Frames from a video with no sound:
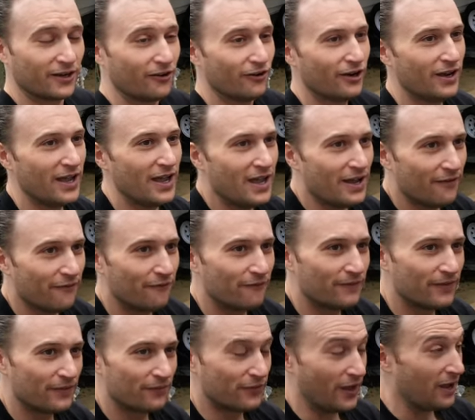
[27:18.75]
So
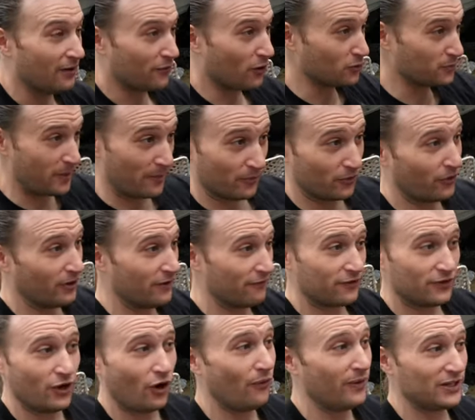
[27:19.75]
they, those people don't
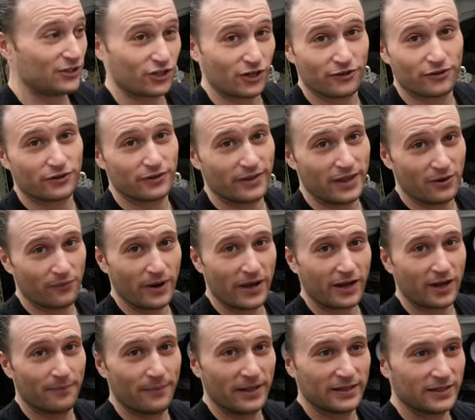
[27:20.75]
even know each other, and they
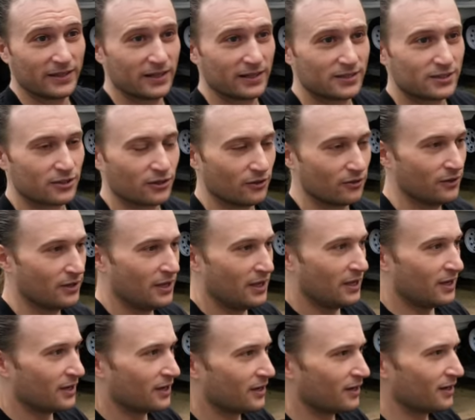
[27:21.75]
recommended it. So
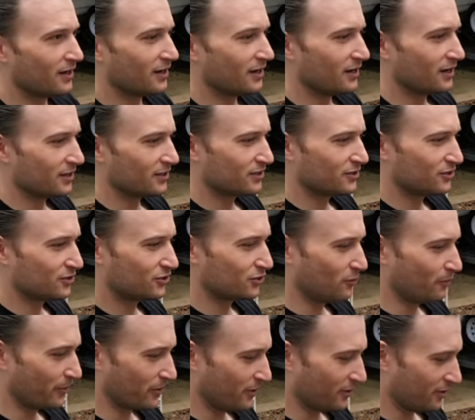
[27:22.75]
uh,
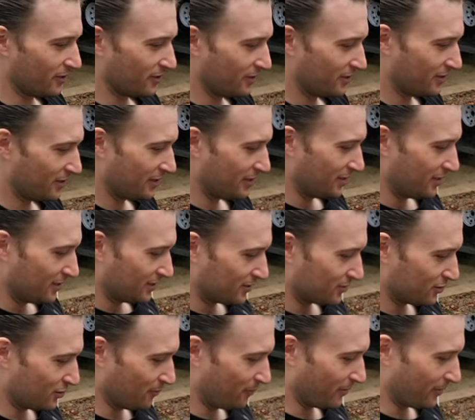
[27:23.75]
super,
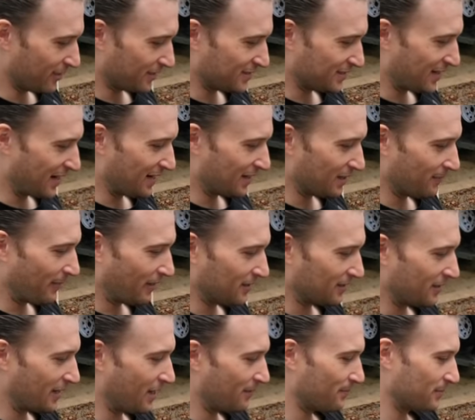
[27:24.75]
super excited
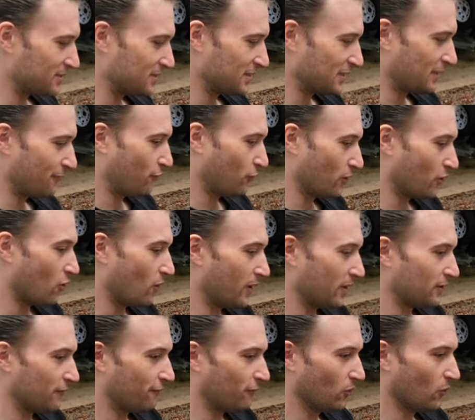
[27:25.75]
about that. But if we're
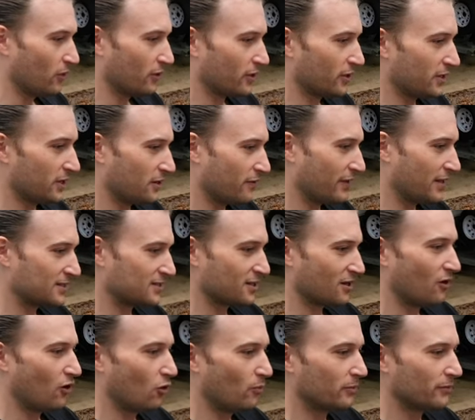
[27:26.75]
going to Florida, you know, that's the
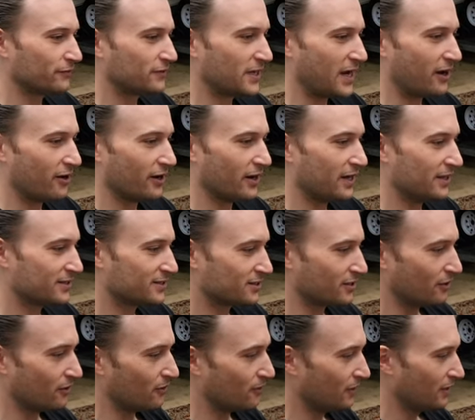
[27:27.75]
home of Terry,
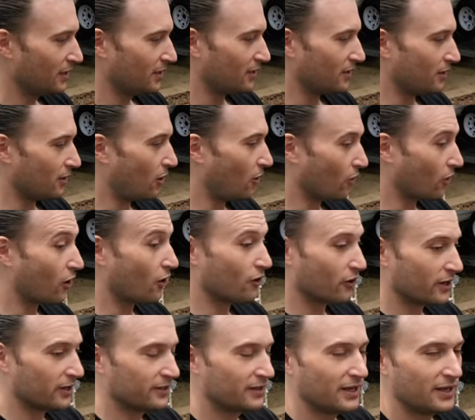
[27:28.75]
so uh, Hulk
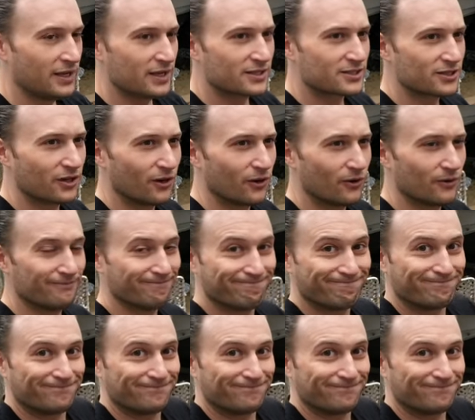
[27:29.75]
Hogan. So.